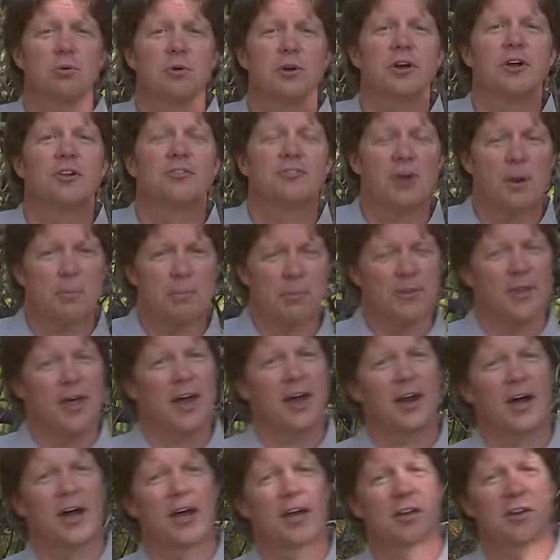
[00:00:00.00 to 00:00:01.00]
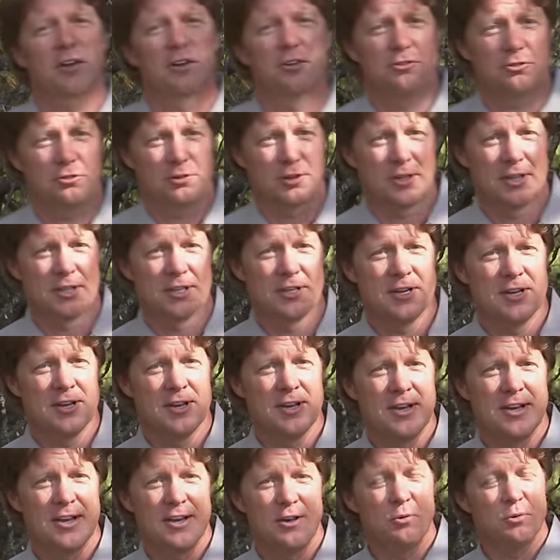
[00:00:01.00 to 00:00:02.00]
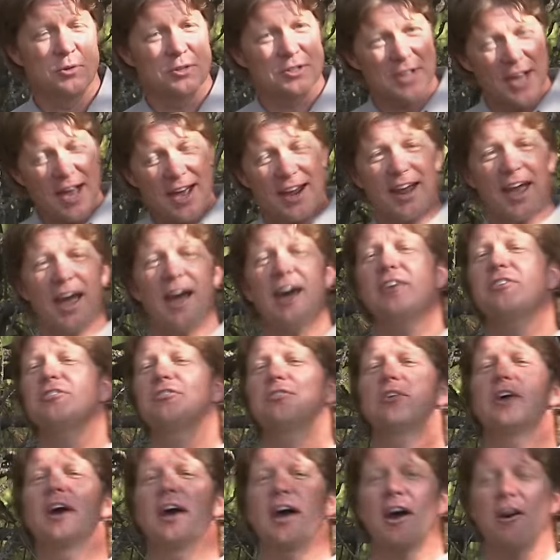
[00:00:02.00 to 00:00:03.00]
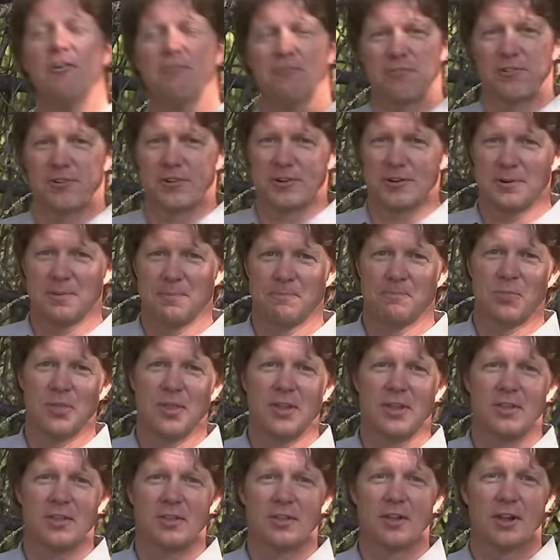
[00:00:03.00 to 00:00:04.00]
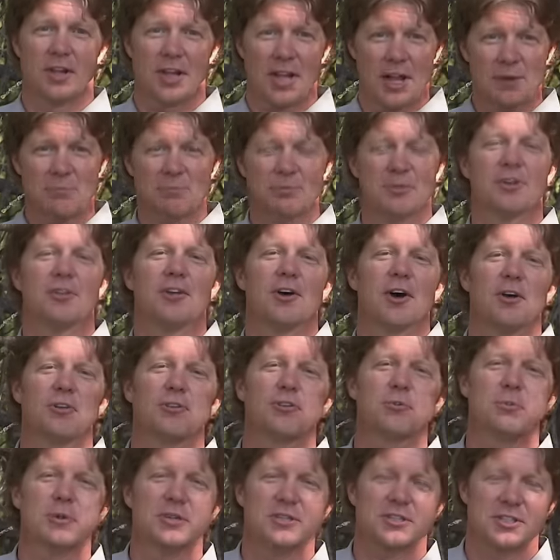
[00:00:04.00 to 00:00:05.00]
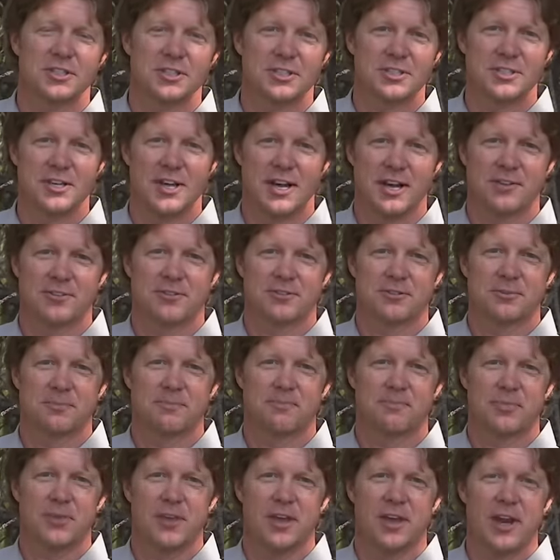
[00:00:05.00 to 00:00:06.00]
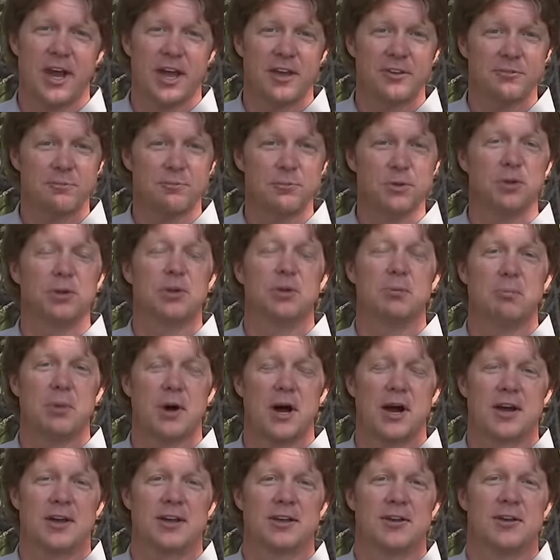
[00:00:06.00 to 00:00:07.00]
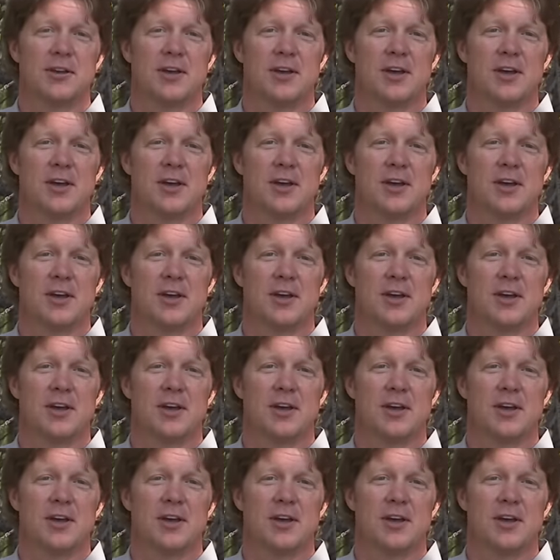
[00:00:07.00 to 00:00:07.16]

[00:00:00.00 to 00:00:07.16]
ridge up in that high country. It was that extra effort that led him to the ultimate success, a nice muley buck.